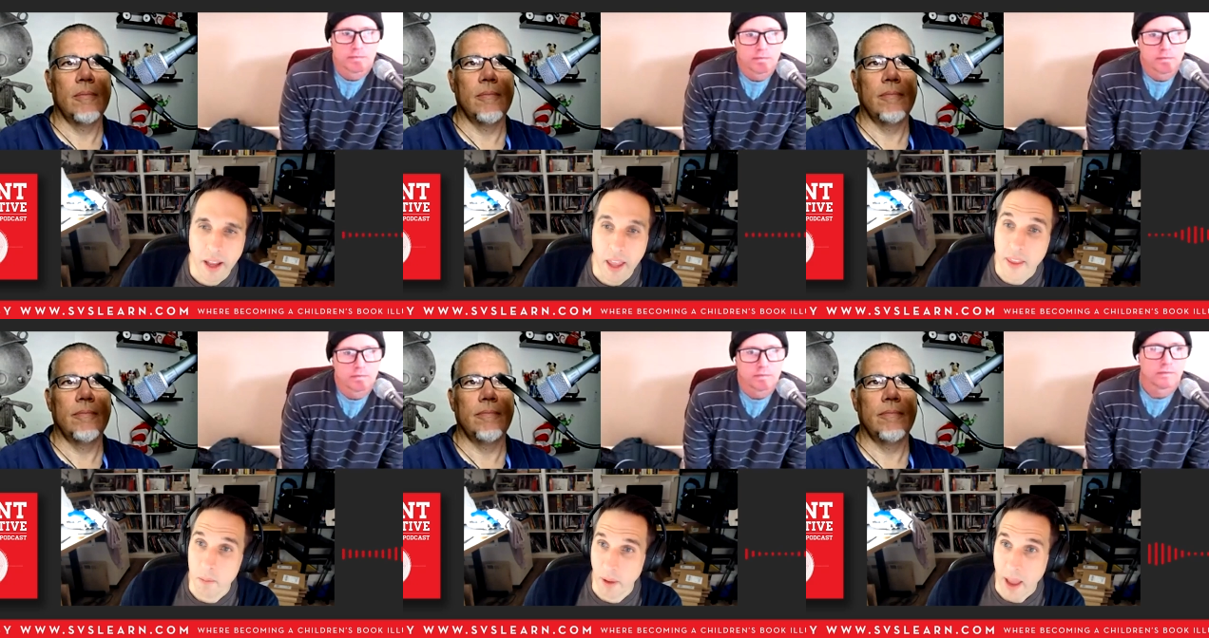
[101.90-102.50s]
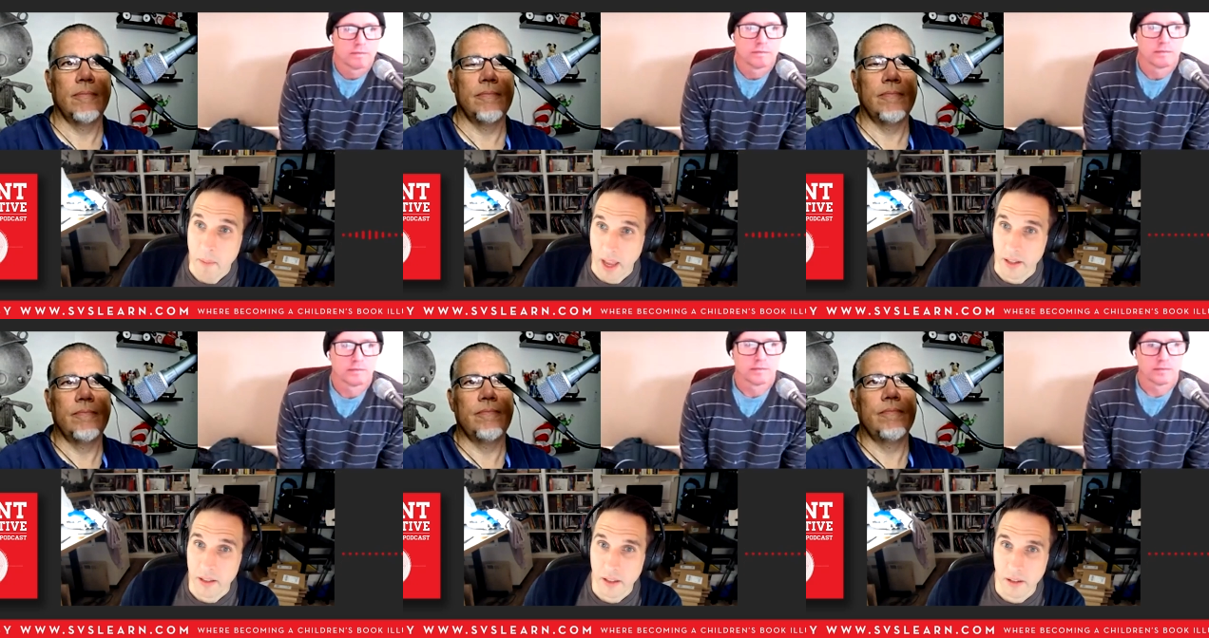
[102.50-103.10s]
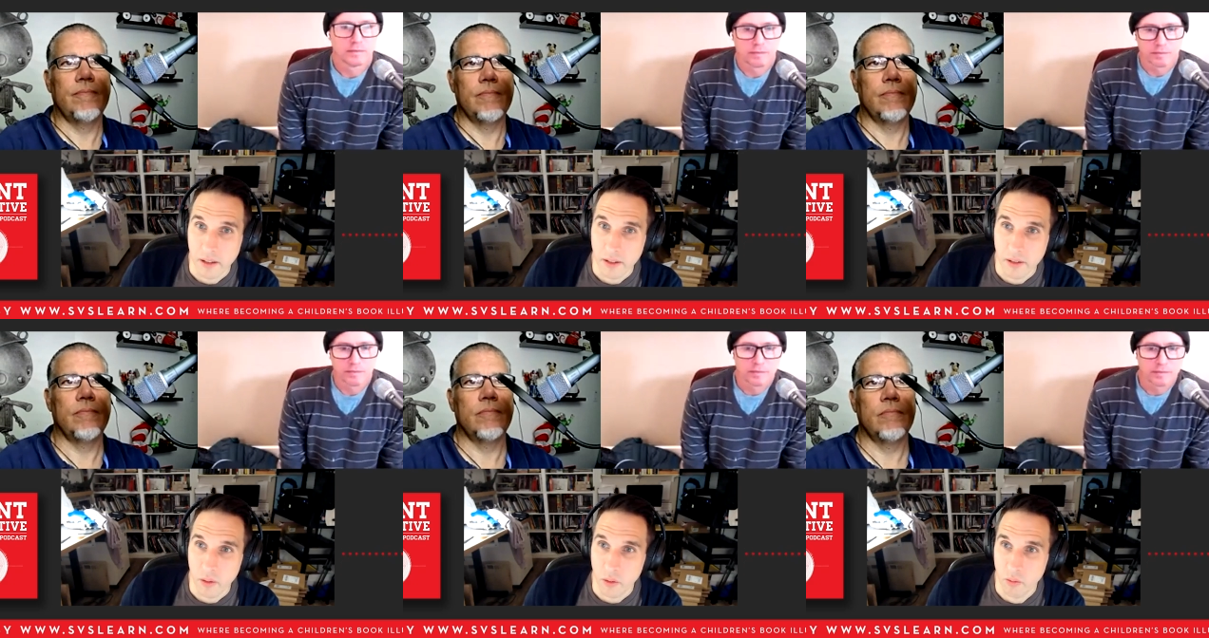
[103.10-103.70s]
Speaker 1: and then Batman
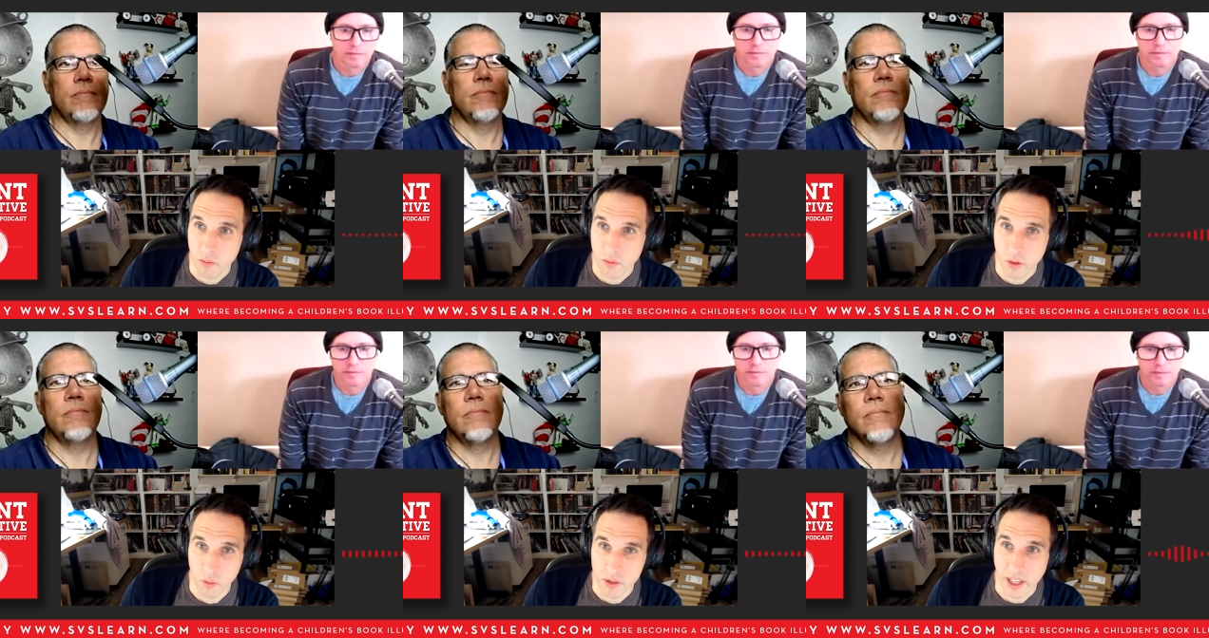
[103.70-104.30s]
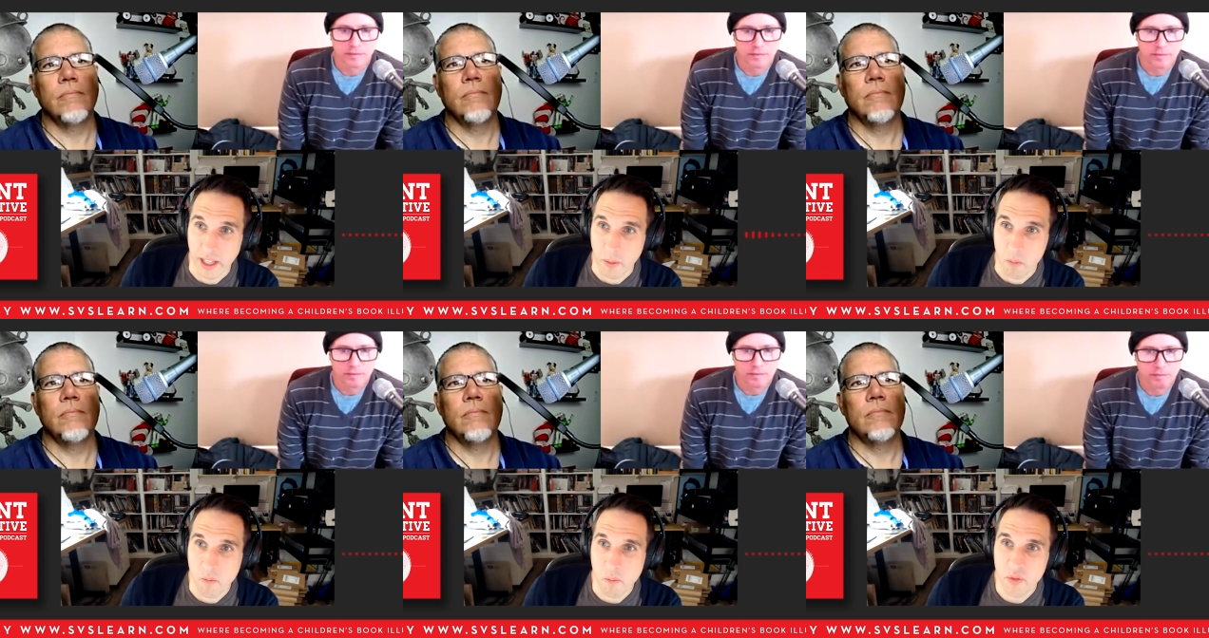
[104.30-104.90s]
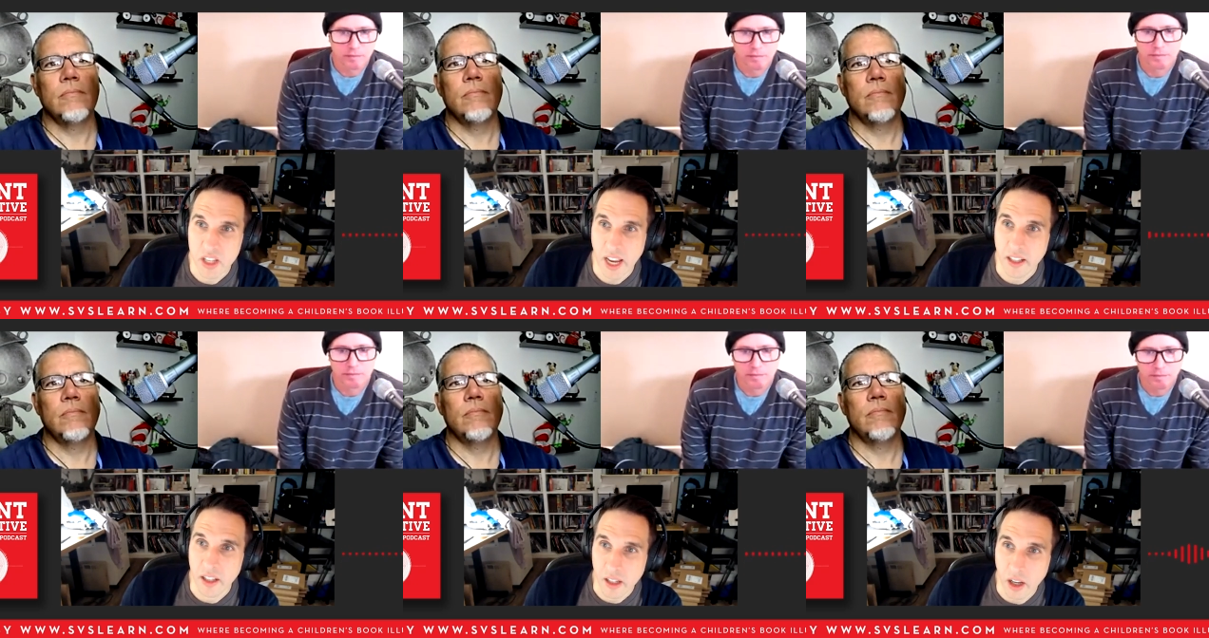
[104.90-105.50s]
was like
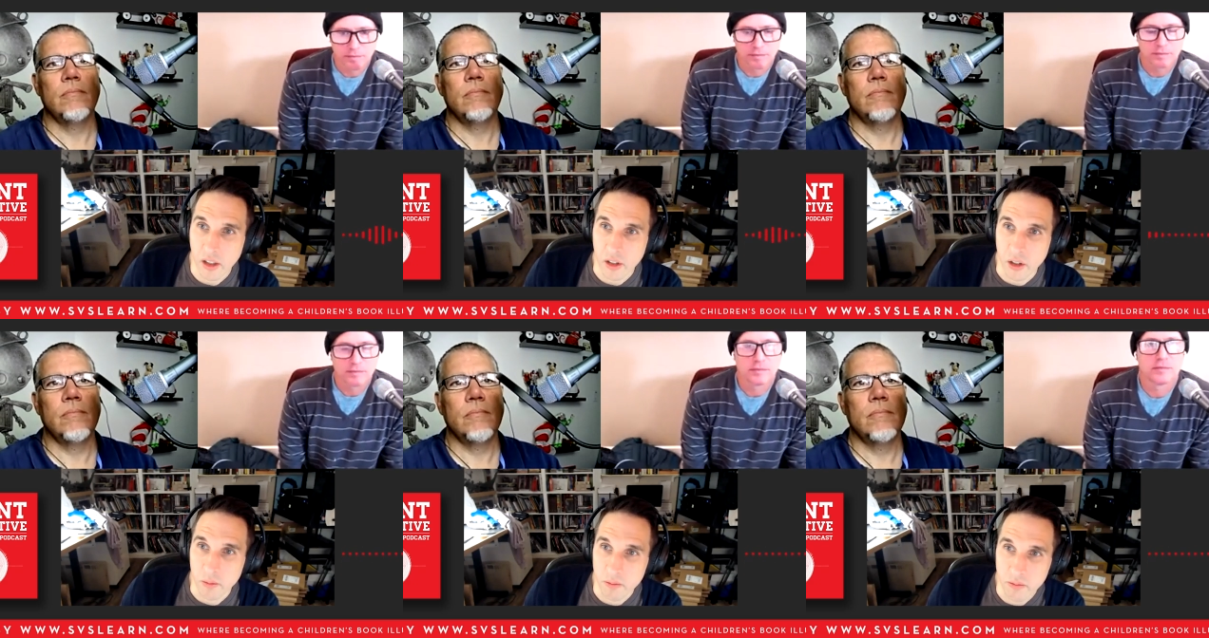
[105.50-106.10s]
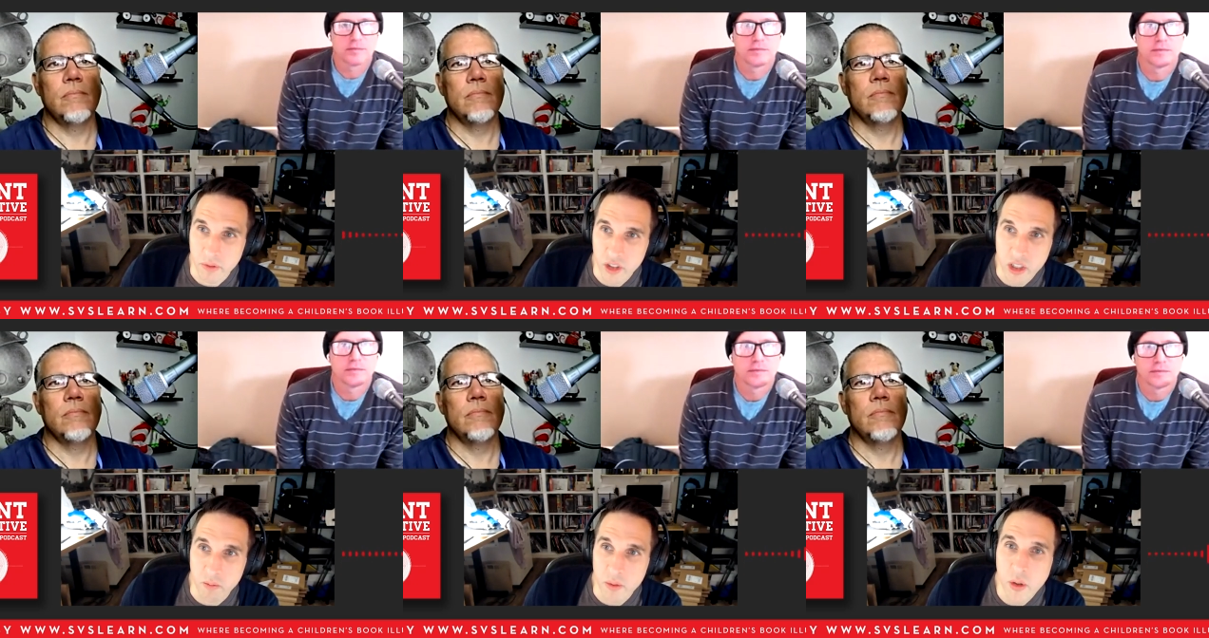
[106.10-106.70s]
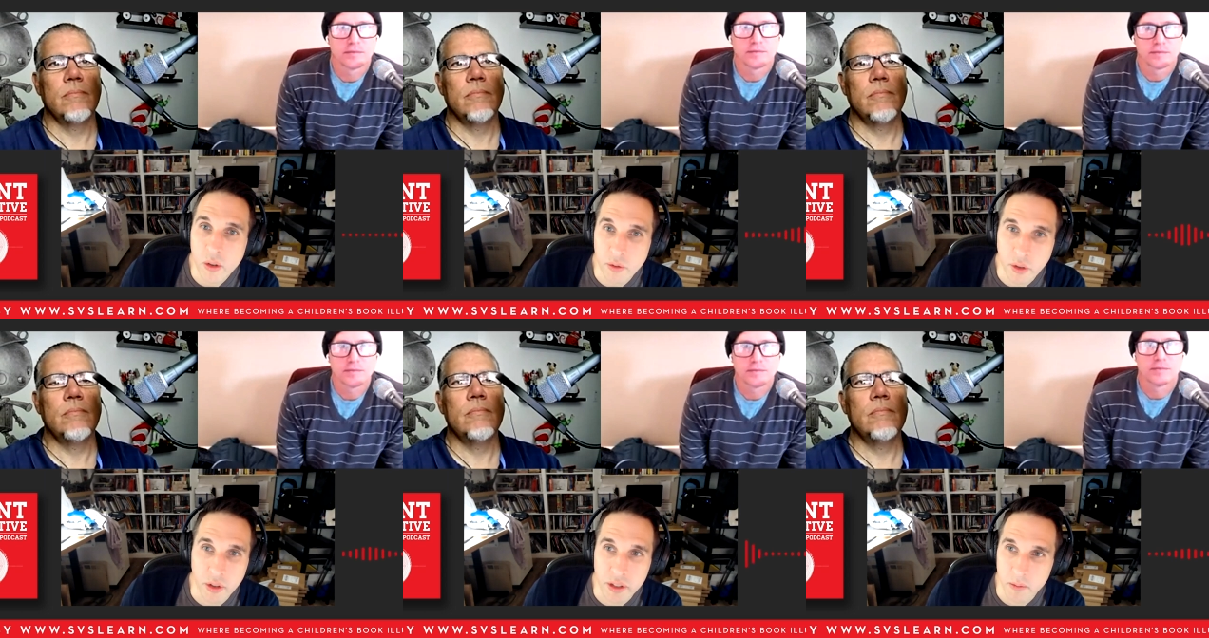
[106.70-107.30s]
technicolor, just
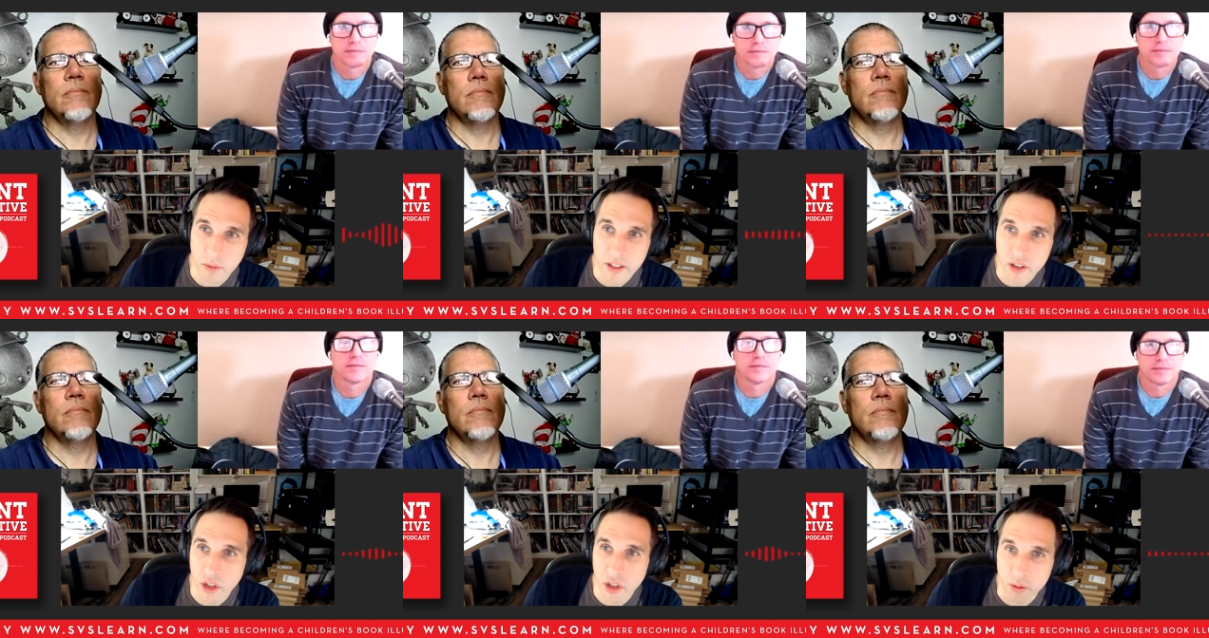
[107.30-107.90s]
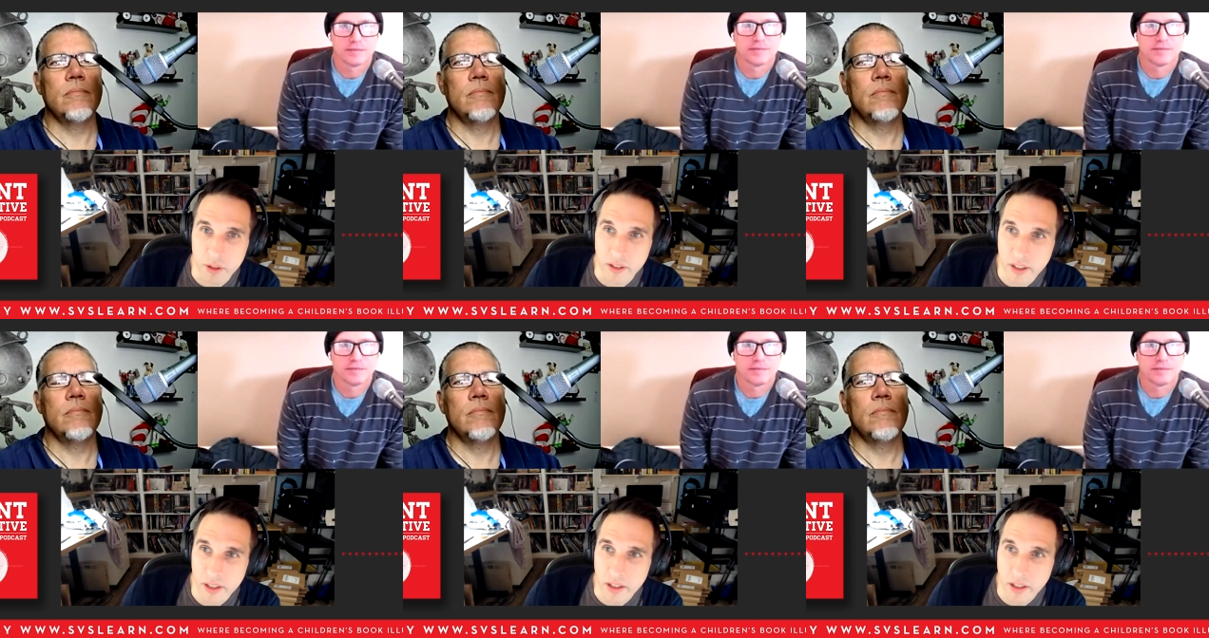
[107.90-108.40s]
beautiful. This mm-hmm. amazing mm-hmm. show.